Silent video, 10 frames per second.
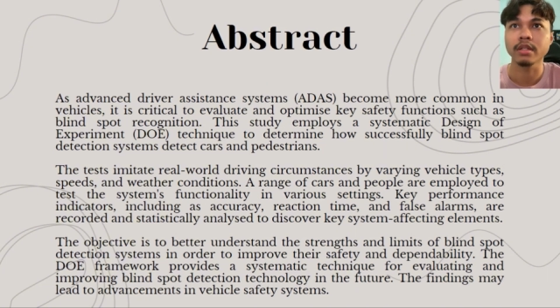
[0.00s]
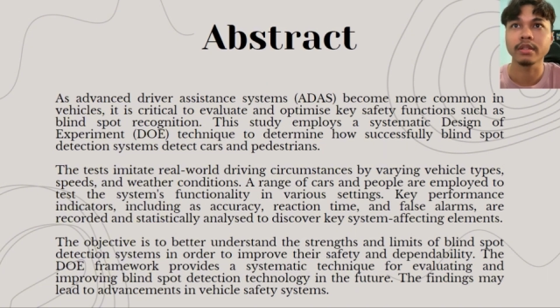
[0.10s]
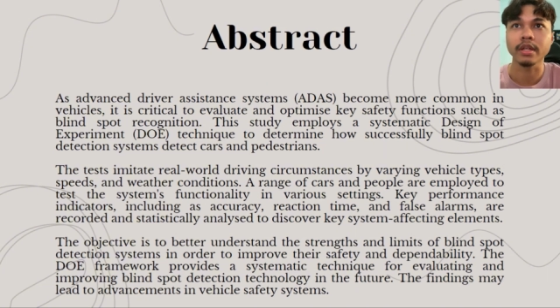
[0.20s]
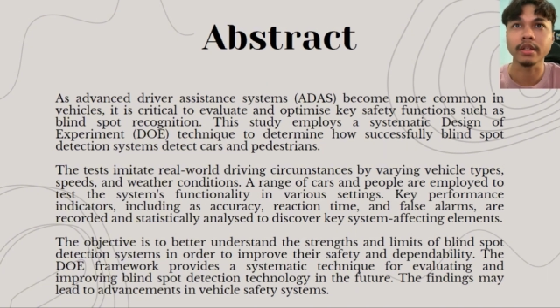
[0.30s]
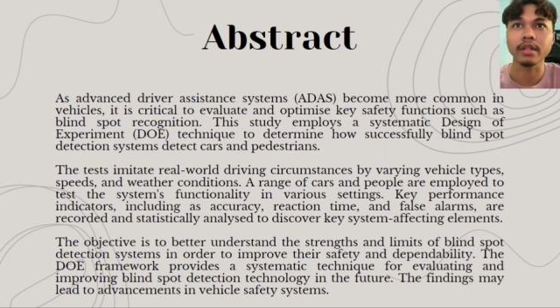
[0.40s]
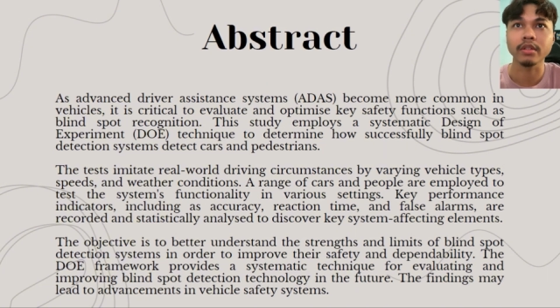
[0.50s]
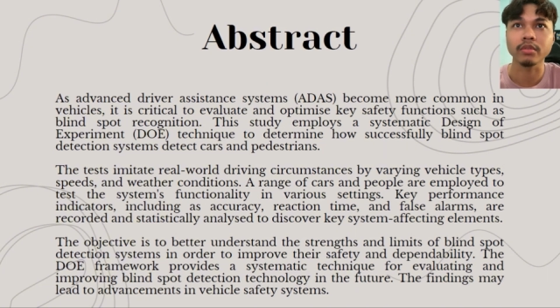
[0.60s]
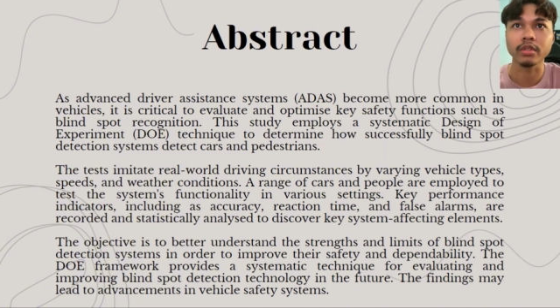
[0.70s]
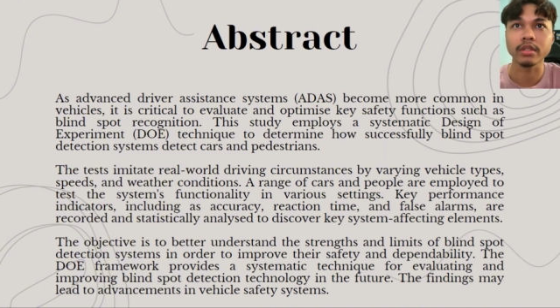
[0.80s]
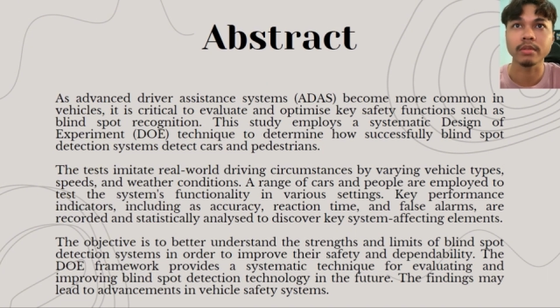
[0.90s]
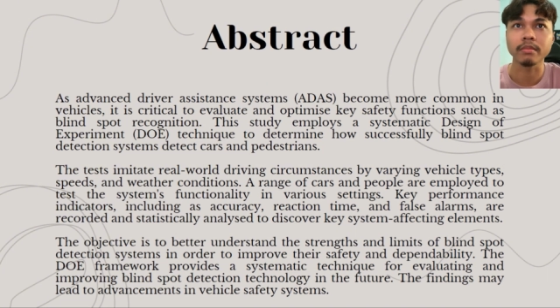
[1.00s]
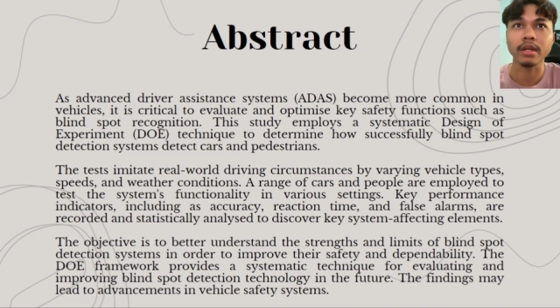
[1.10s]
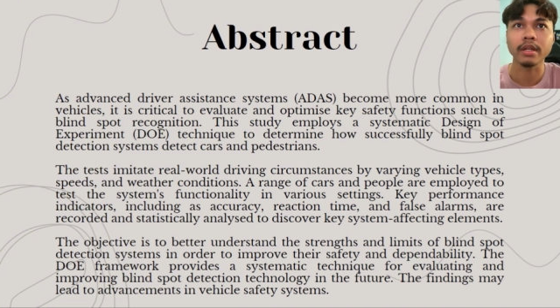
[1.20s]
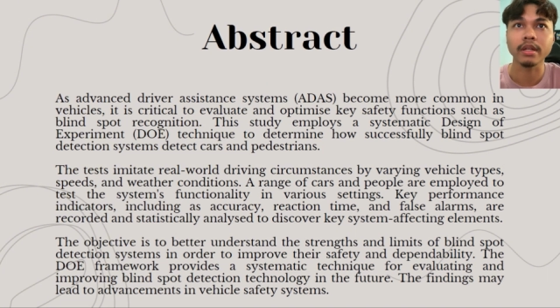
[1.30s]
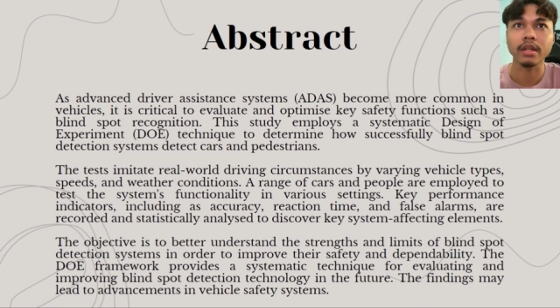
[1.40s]
technique to
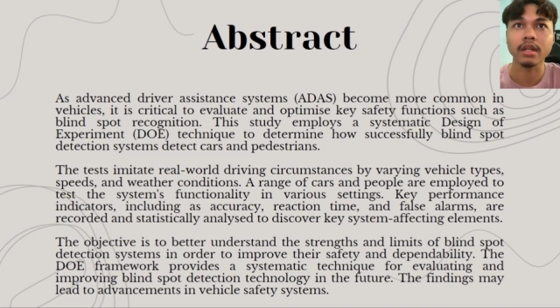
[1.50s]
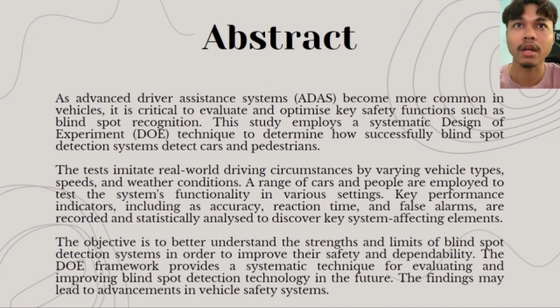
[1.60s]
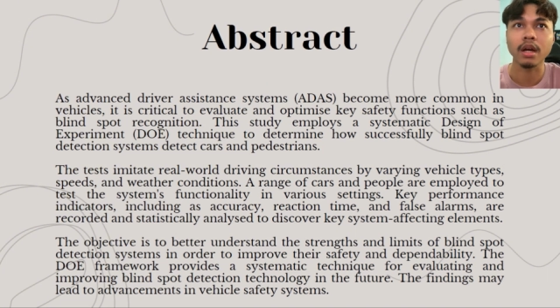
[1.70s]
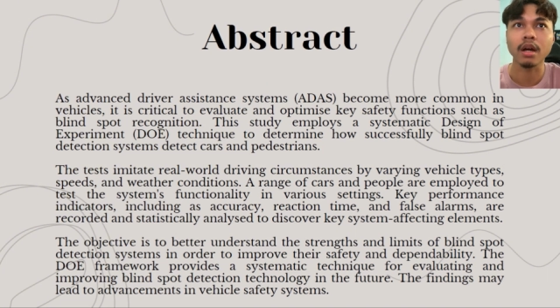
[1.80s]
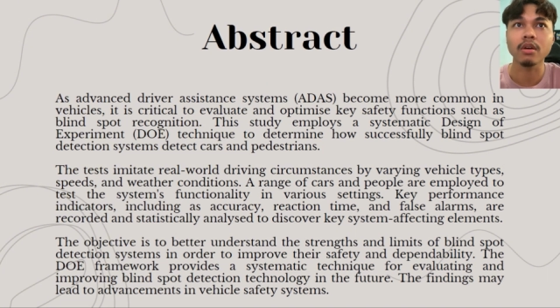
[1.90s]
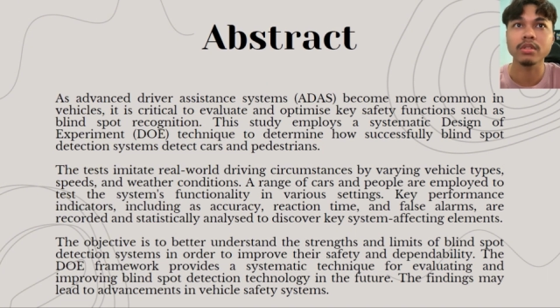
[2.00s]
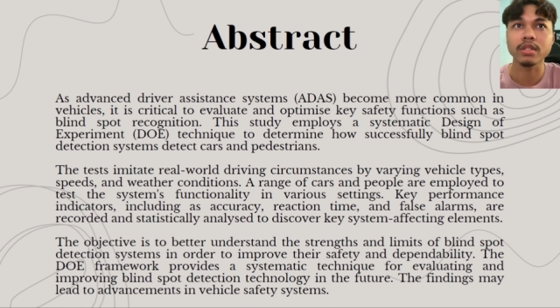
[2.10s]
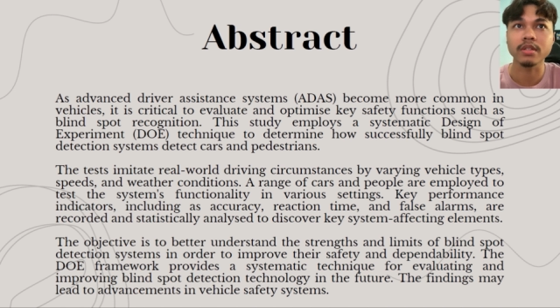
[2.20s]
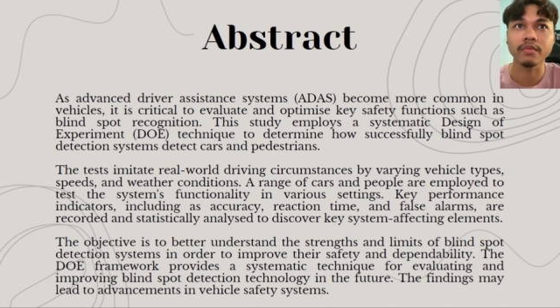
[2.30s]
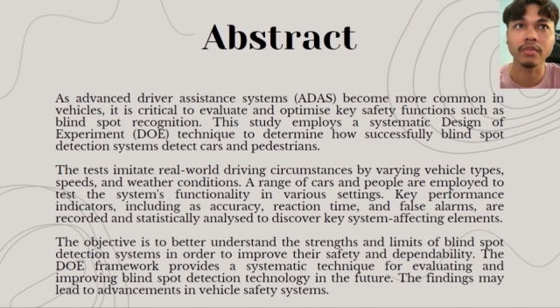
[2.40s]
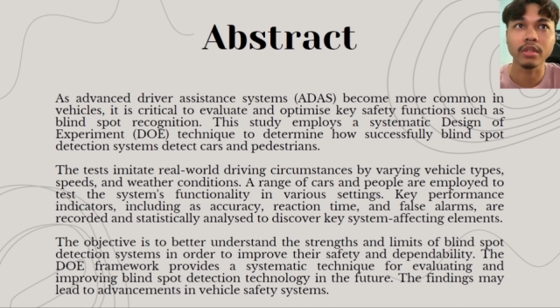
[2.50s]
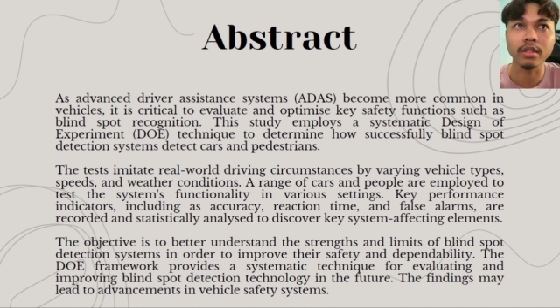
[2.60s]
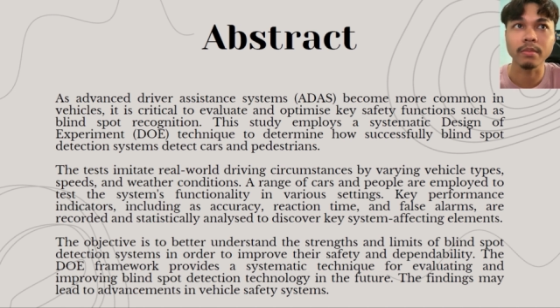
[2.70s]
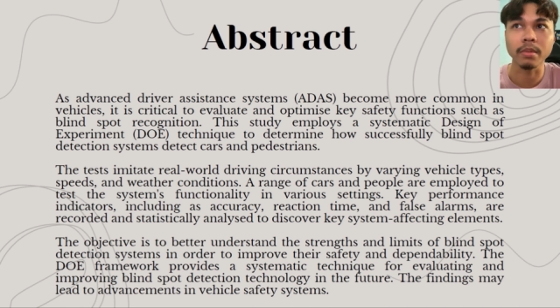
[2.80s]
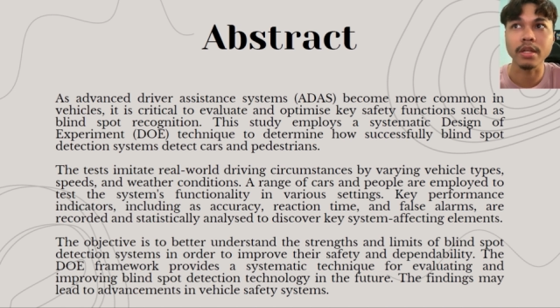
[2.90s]
determine how
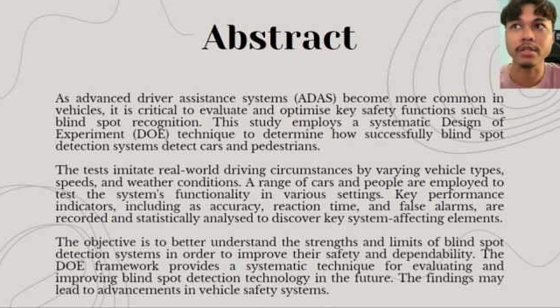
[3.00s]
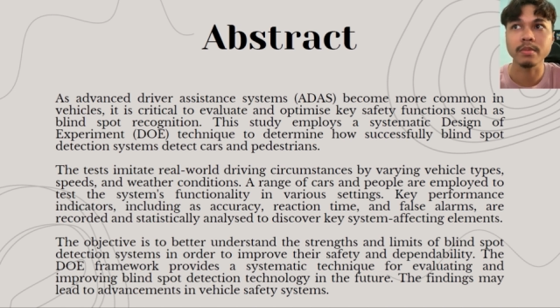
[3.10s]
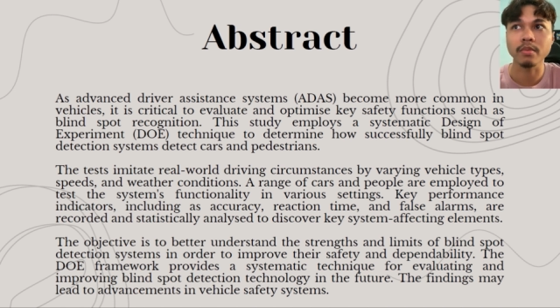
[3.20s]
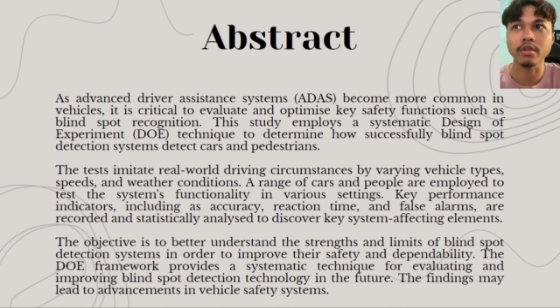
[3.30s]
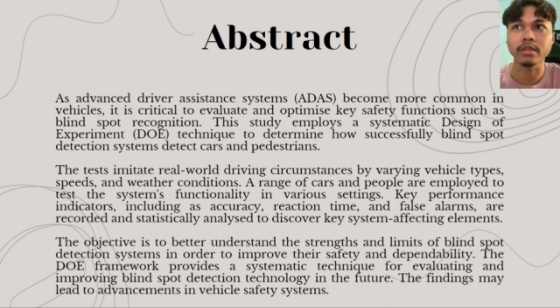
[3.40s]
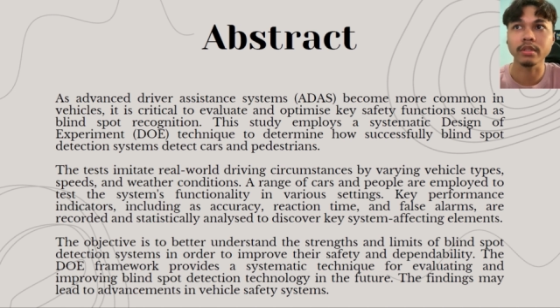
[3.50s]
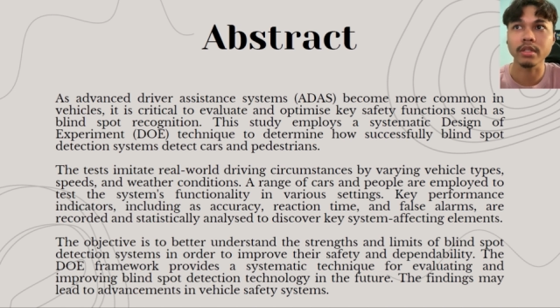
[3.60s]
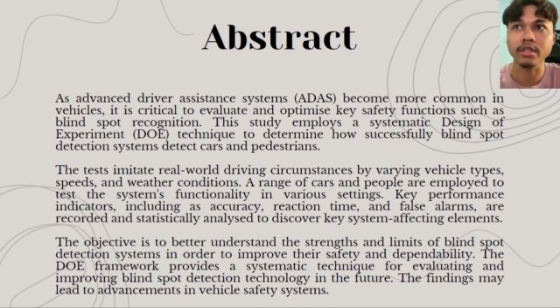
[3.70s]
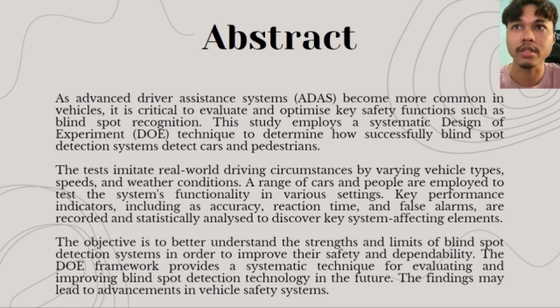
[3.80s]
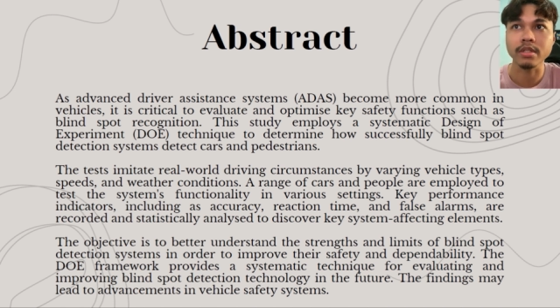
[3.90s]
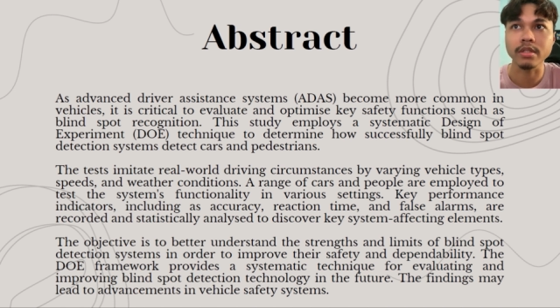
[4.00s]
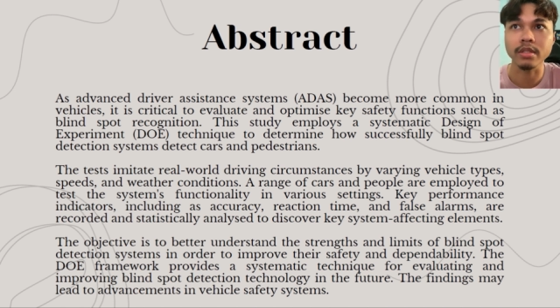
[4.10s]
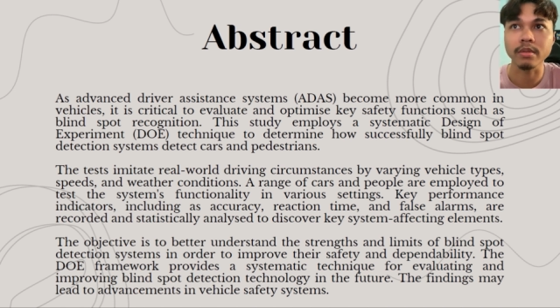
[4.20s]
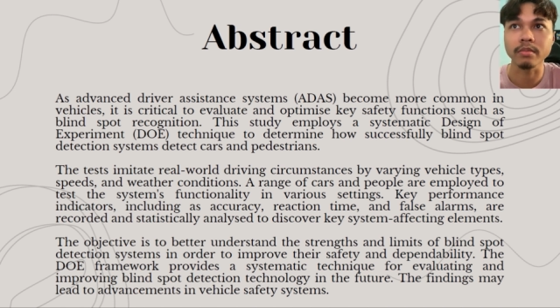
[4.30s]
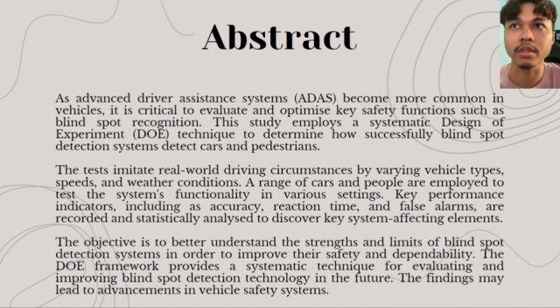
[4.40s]
successfully blind spot detection
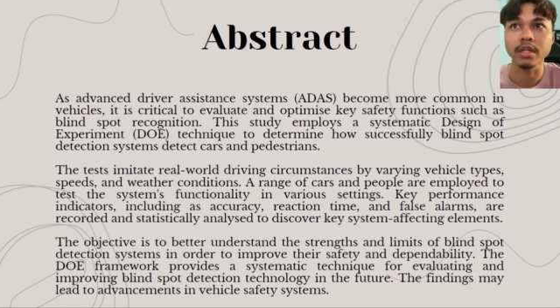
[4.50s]
system